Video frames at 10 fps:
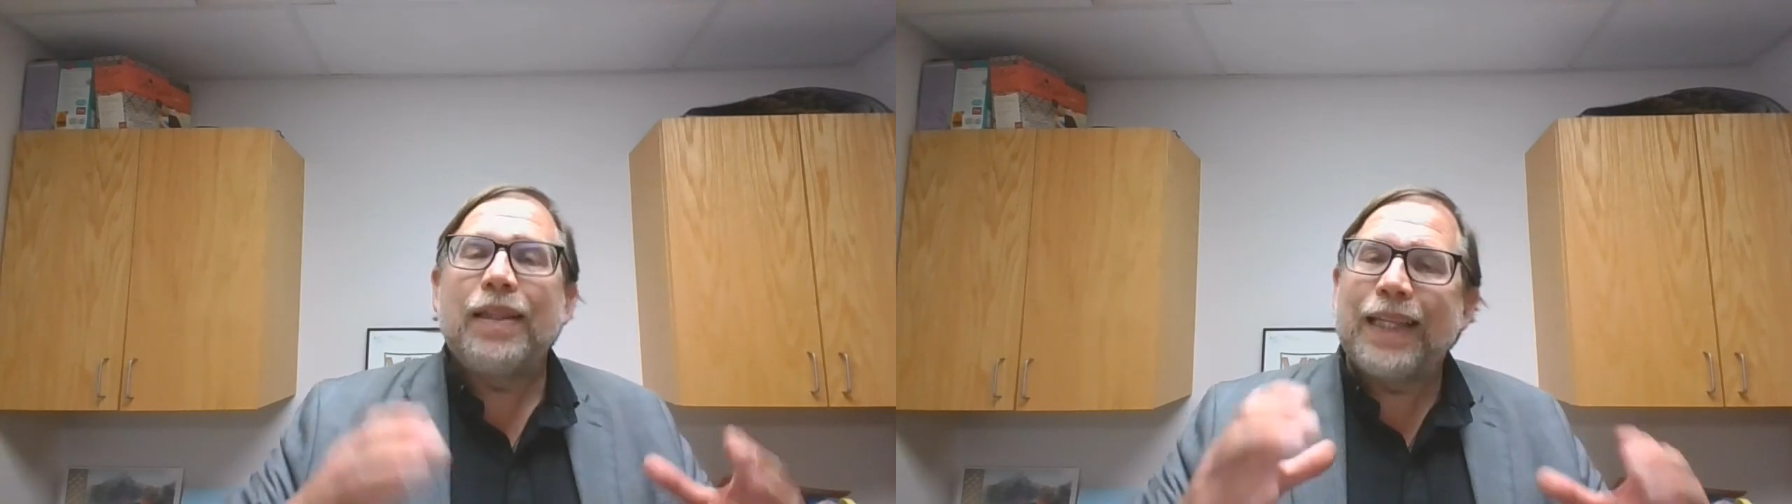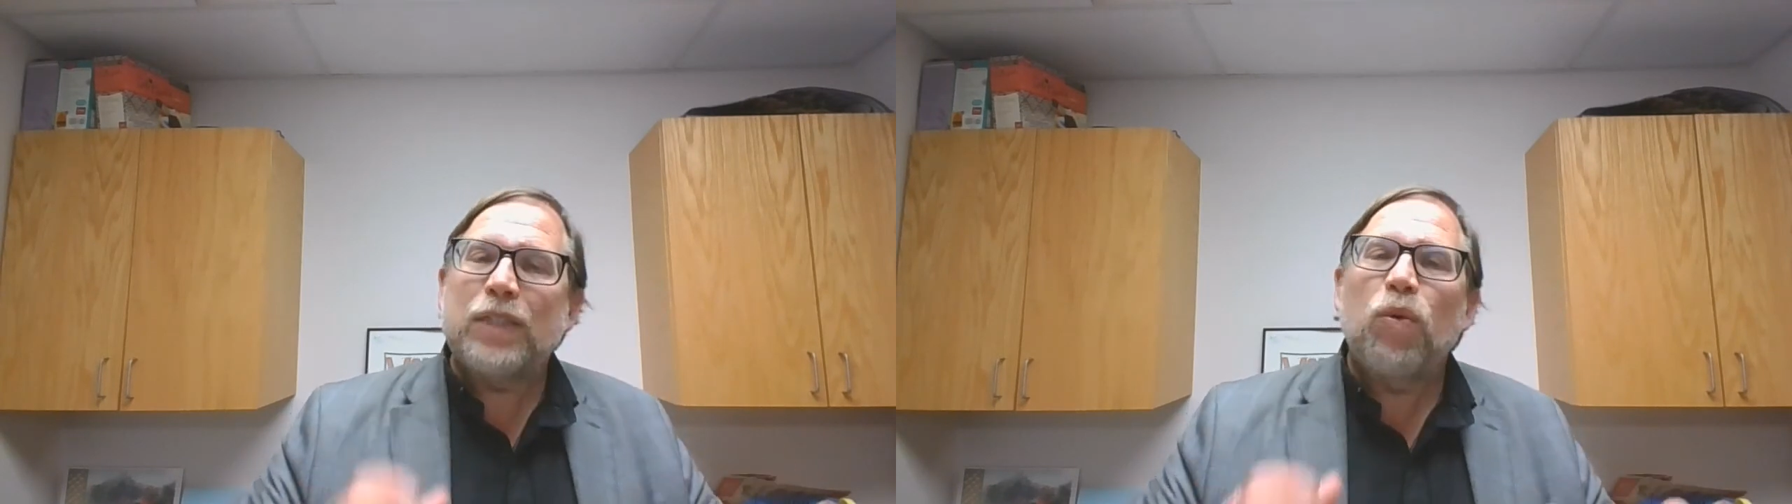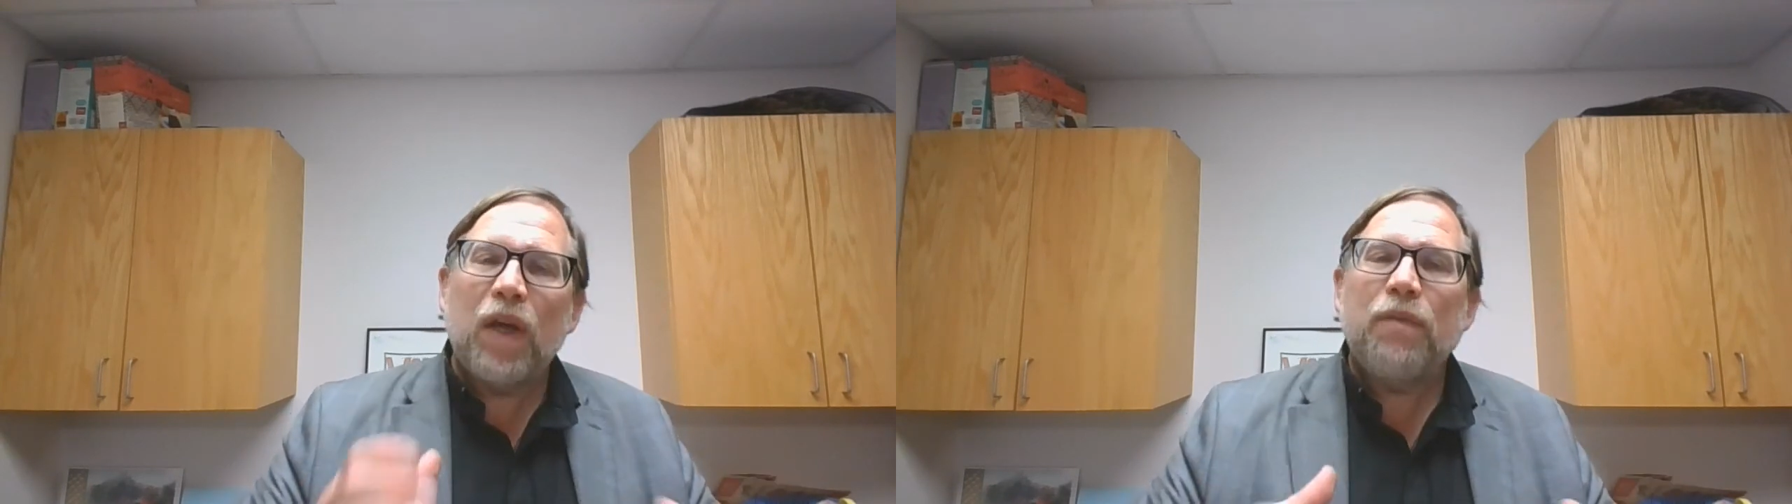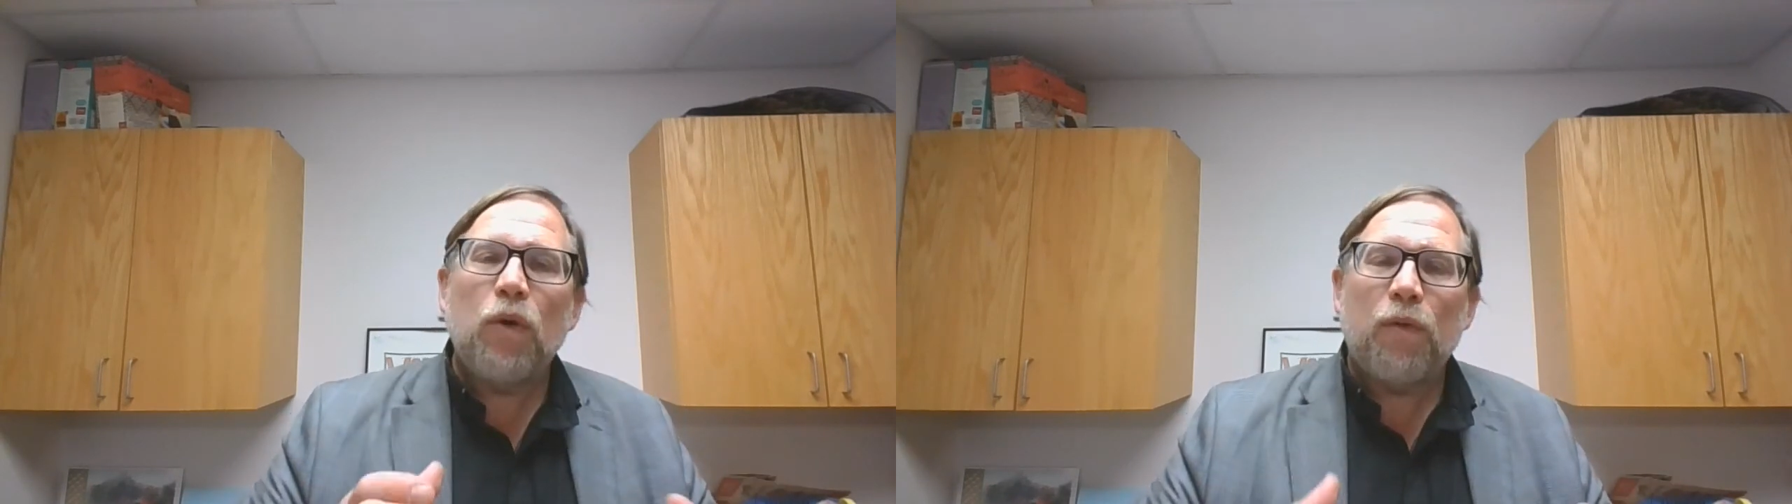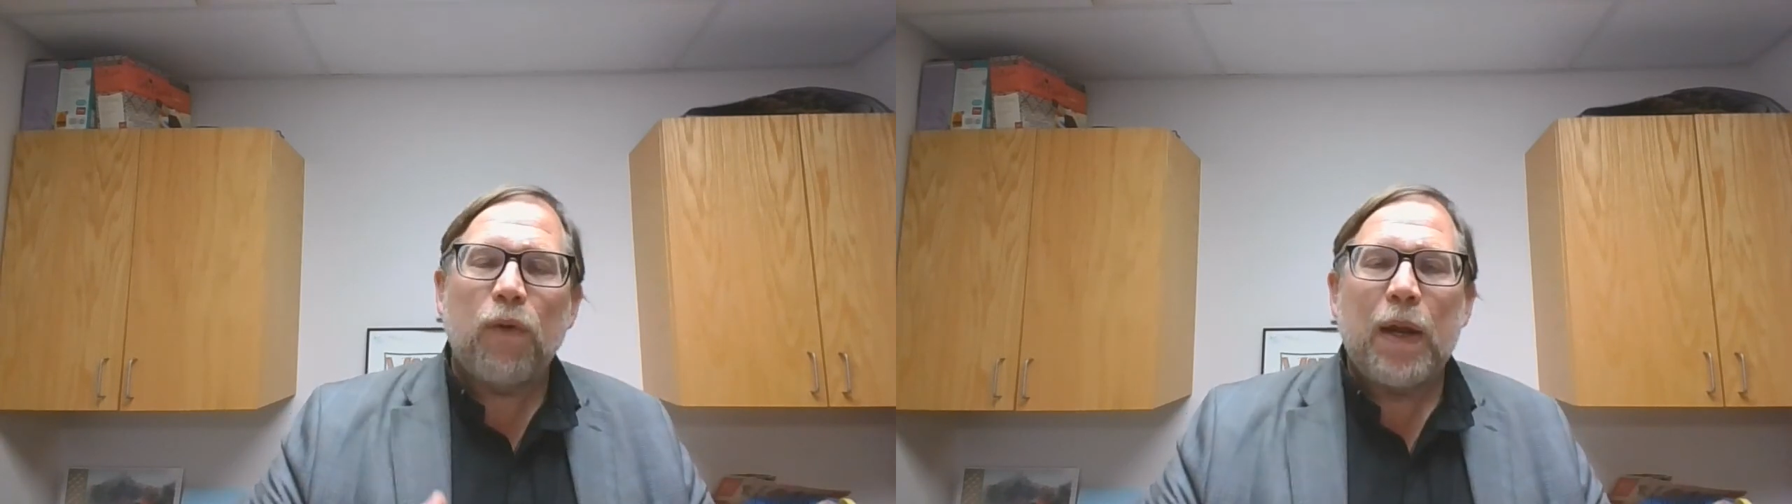this will give you
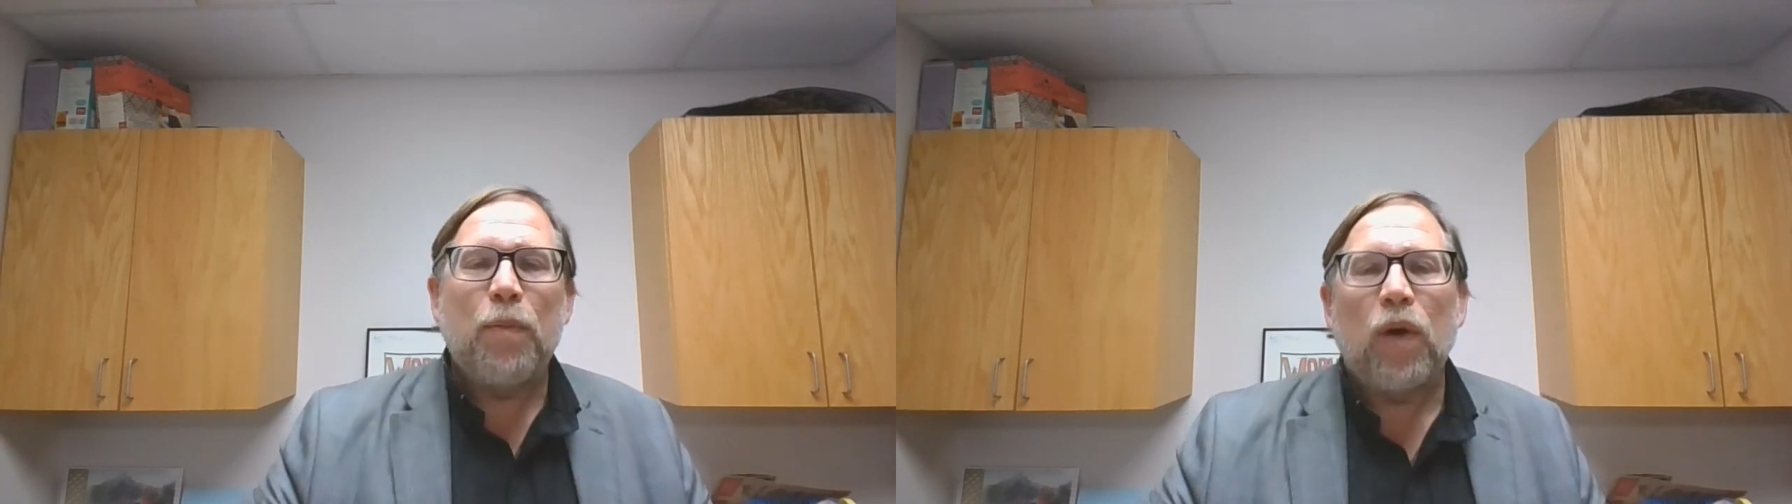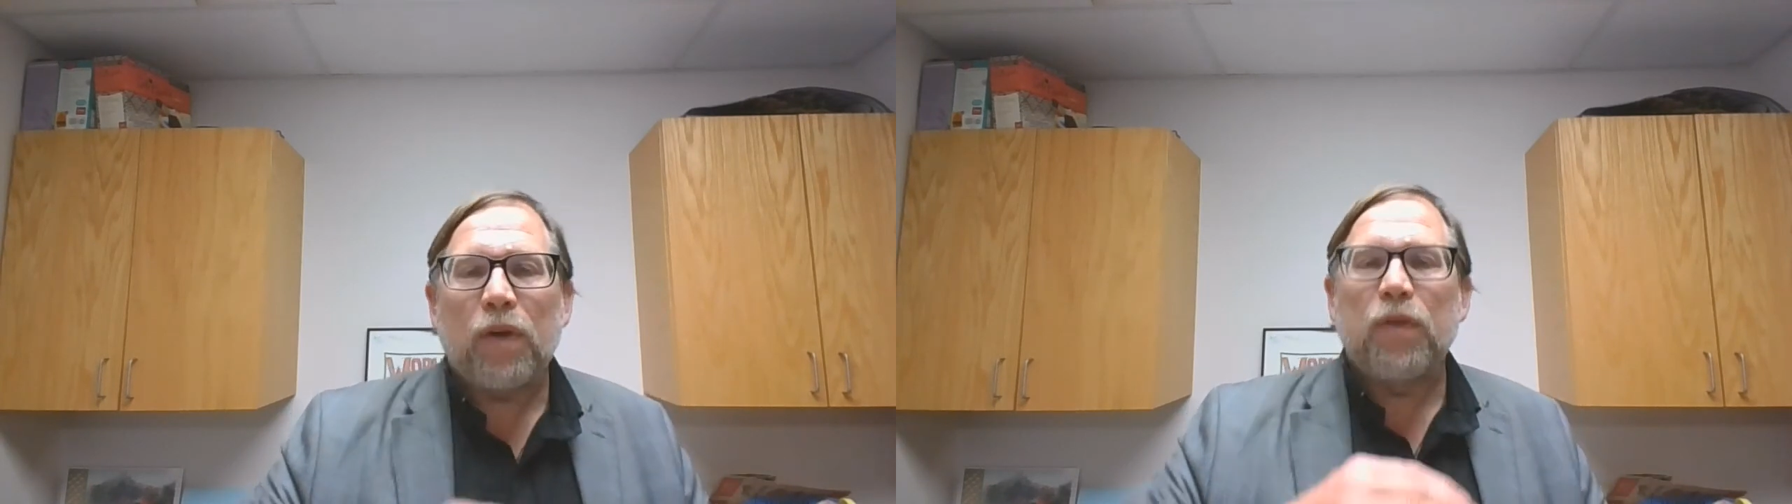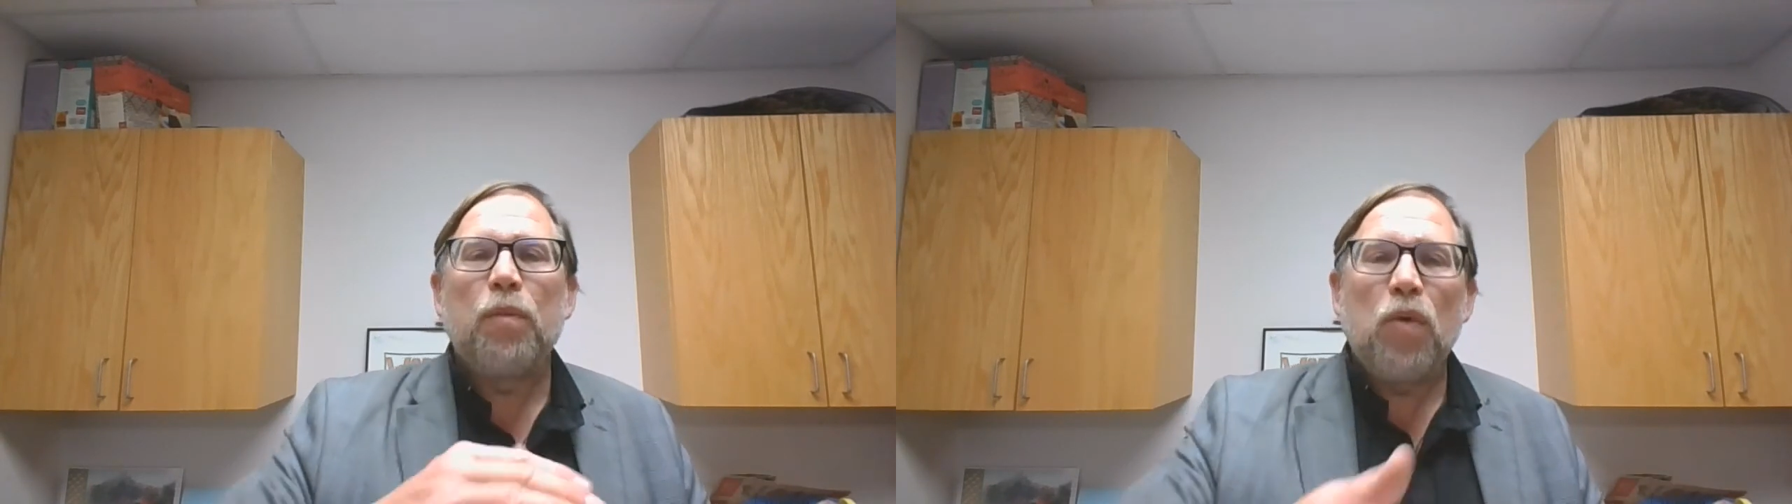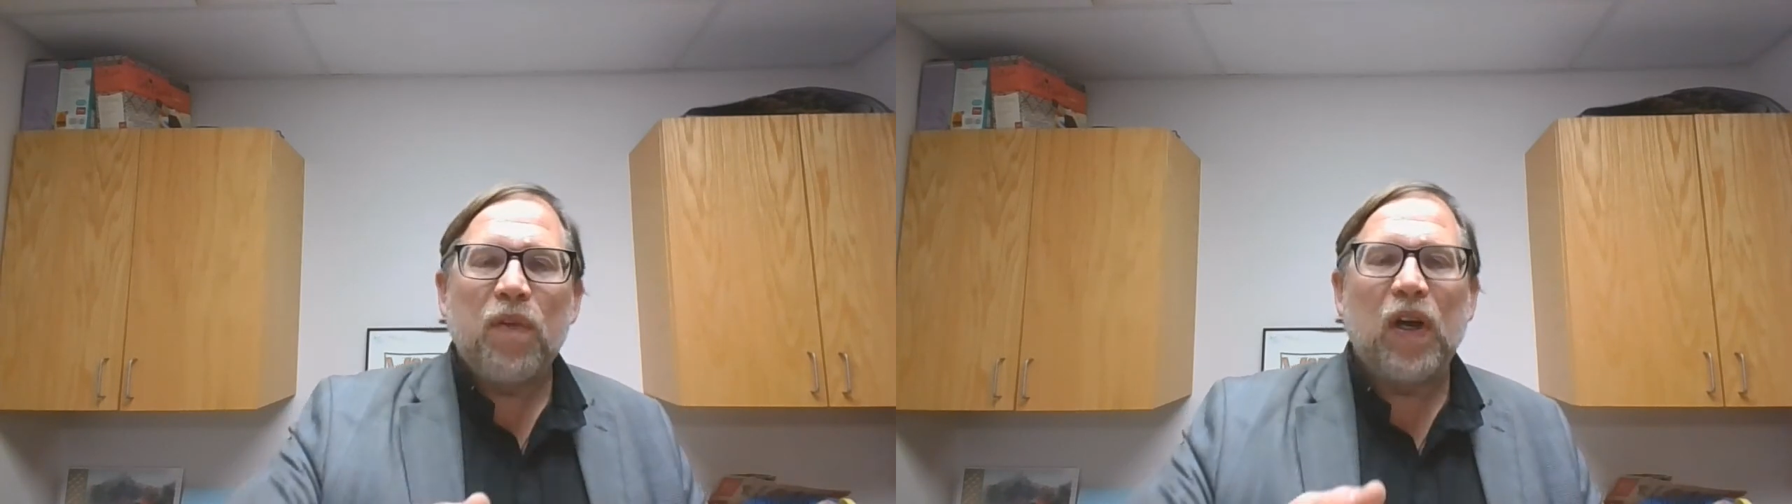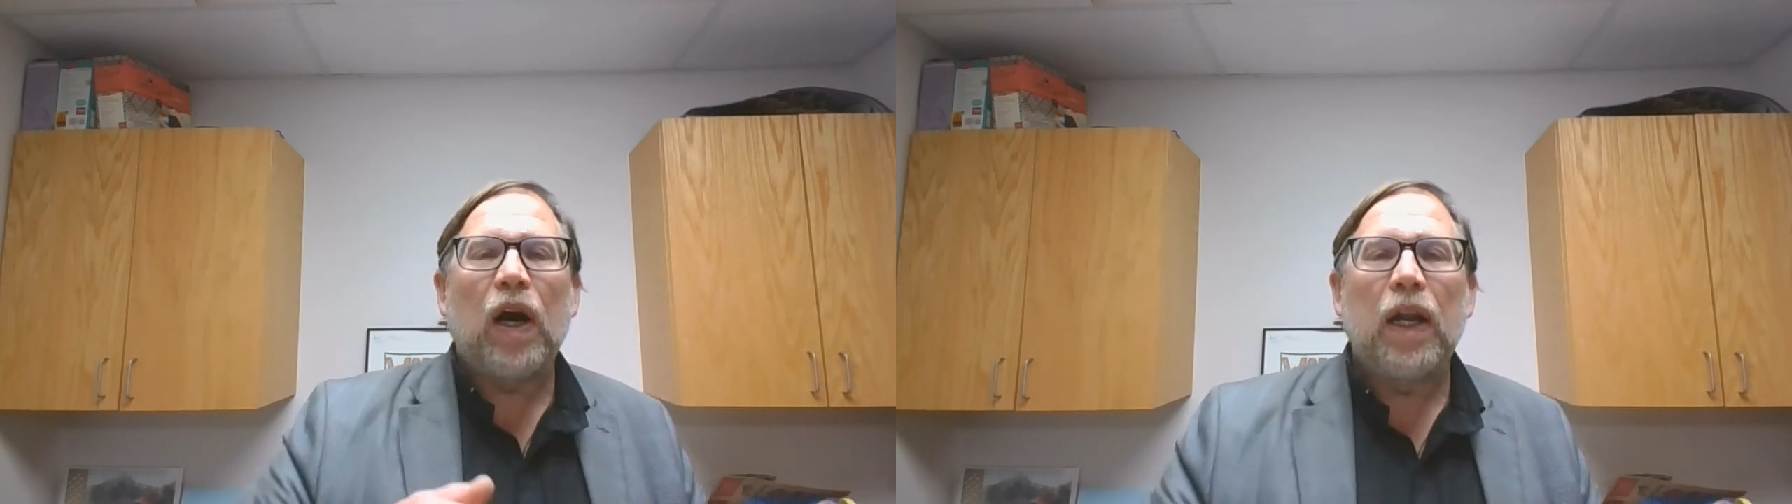a framework for
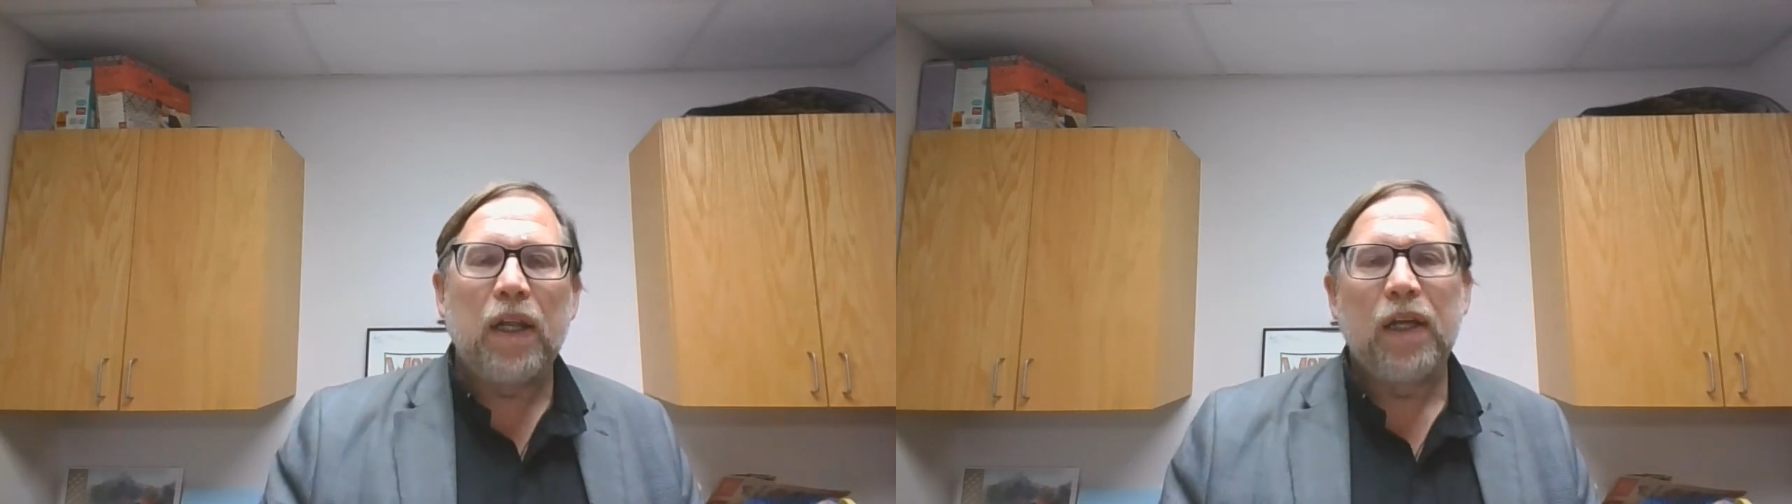moving on